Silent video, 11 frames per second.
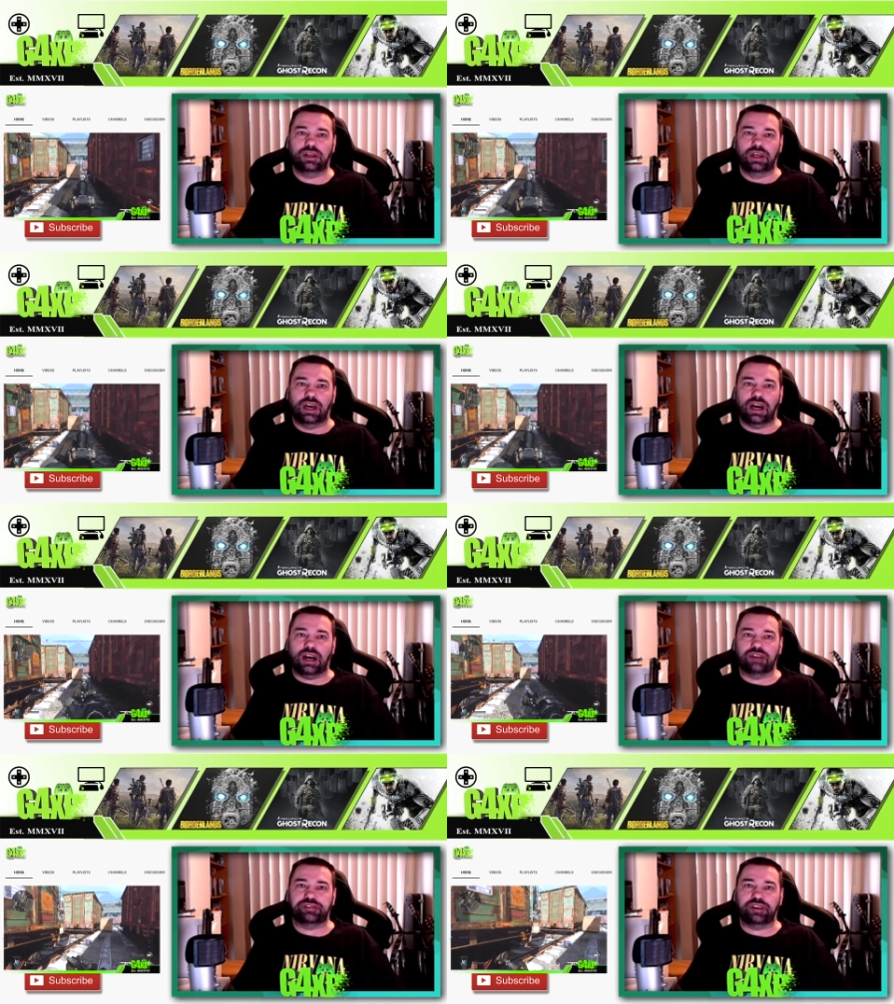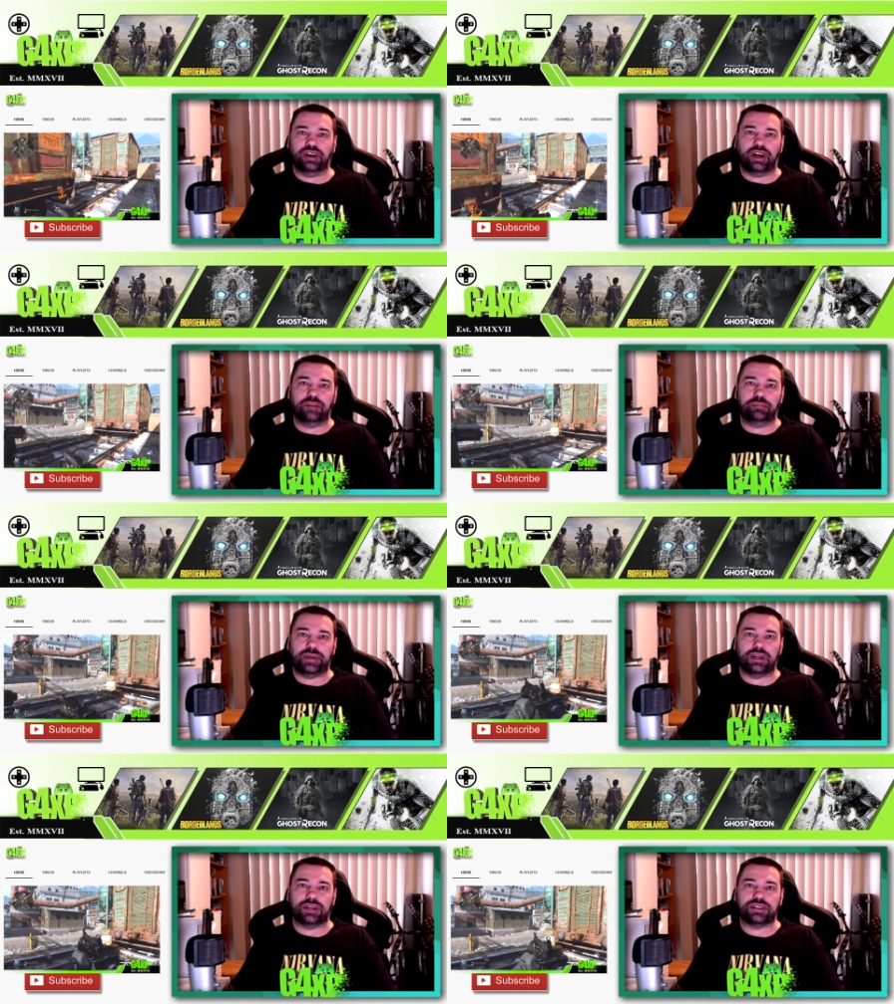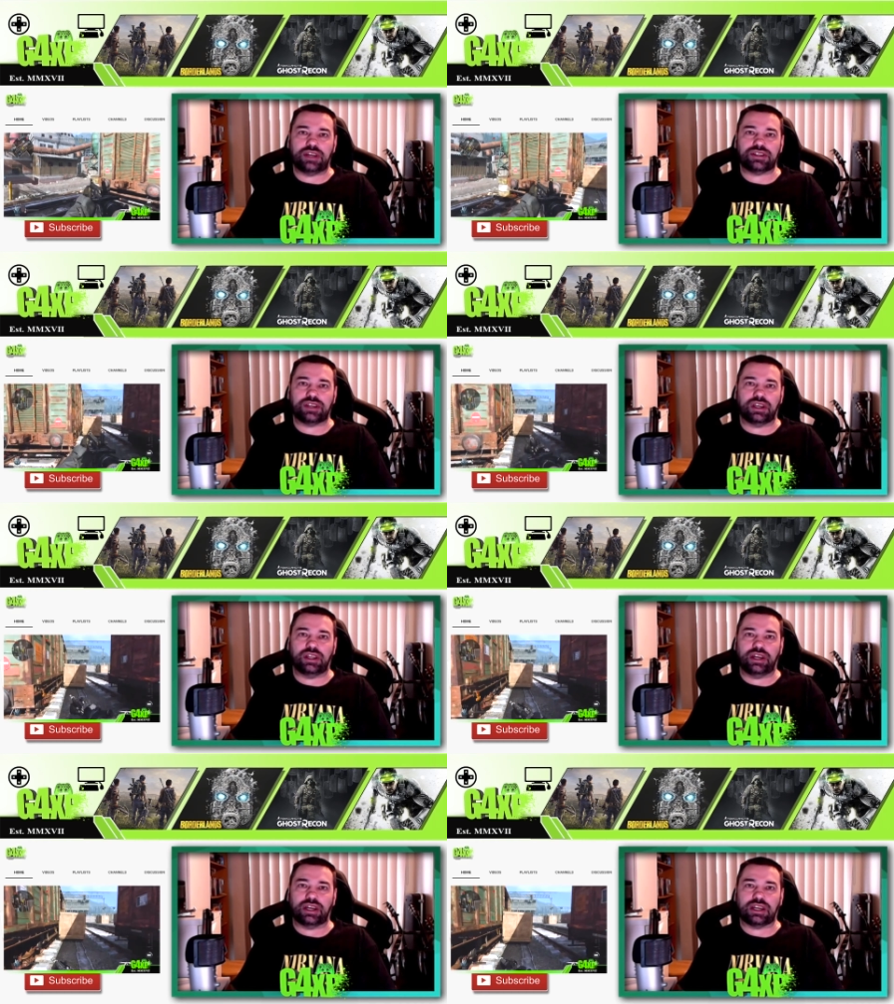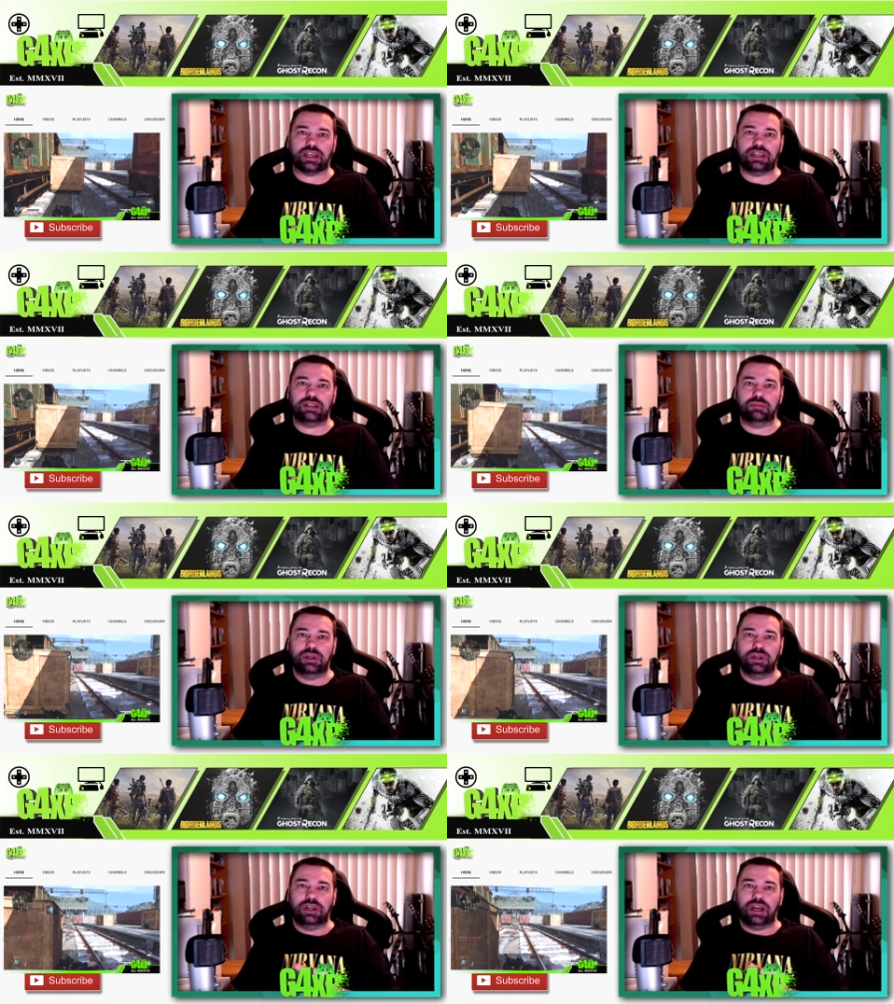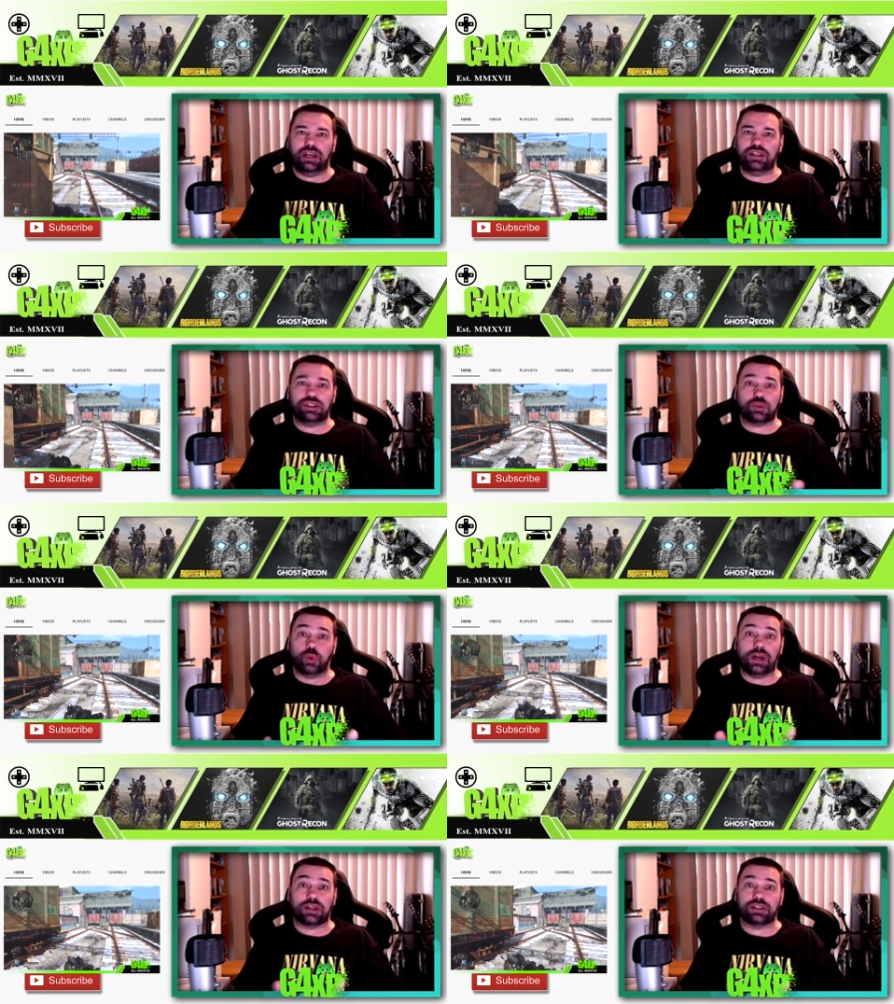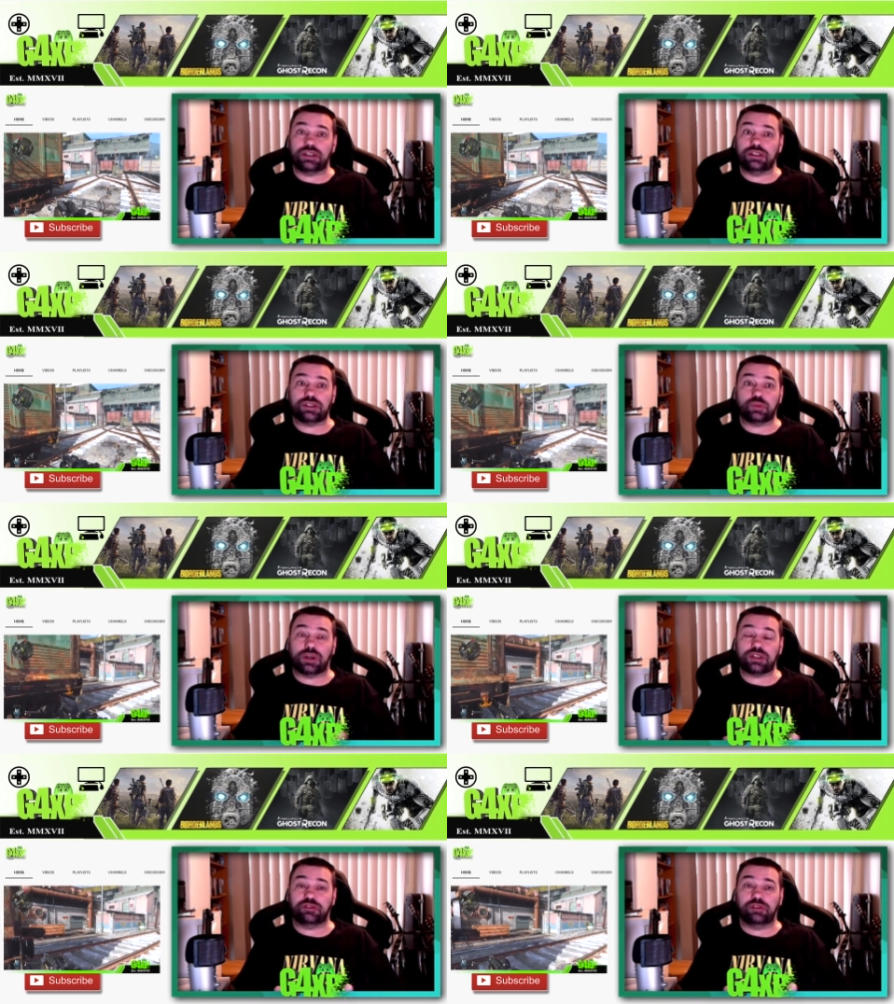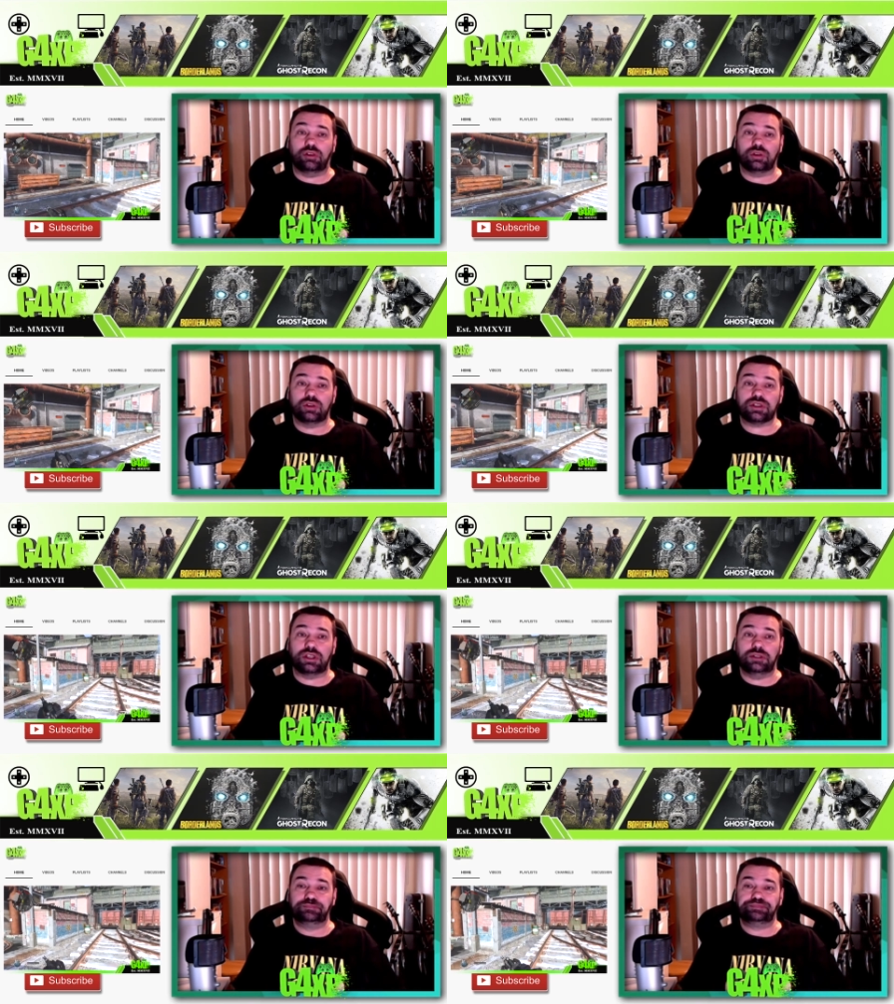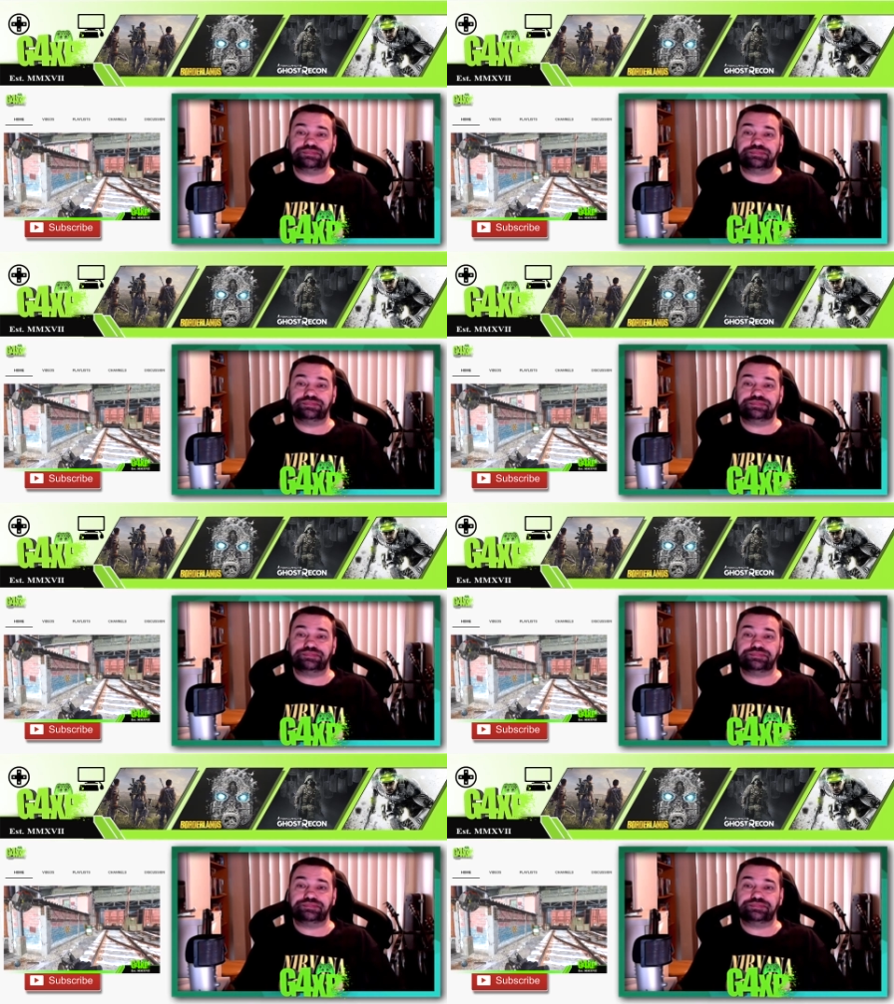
alpha and beta testing of that game, and it just works. It just works flawlessly.